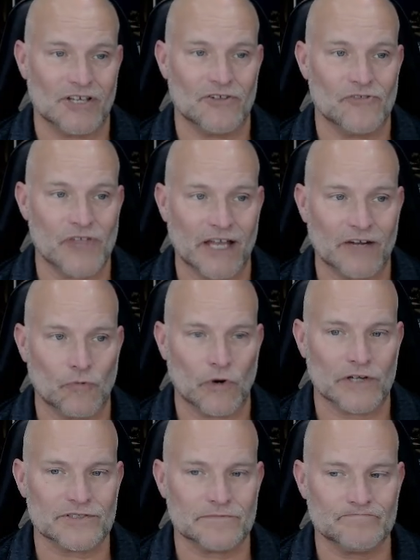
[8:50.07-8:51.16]
that it
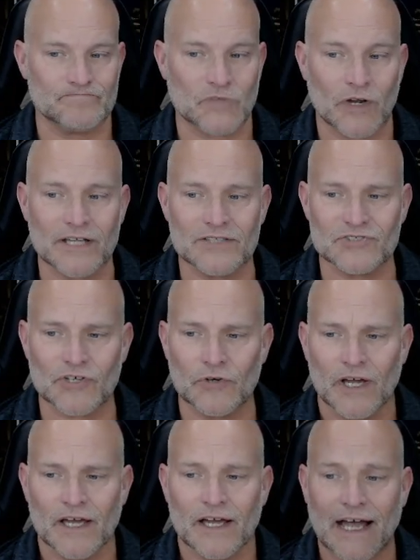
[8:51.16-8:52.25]
works. All right. And so
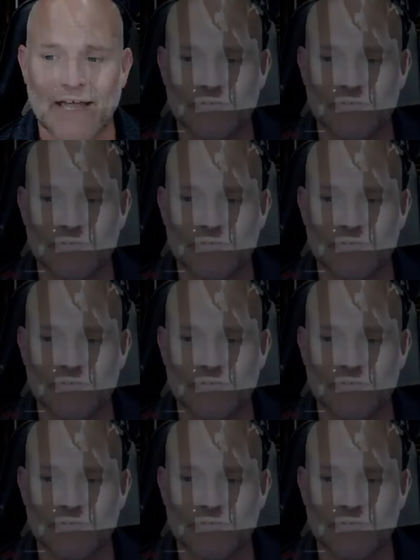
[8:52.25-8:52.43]
I would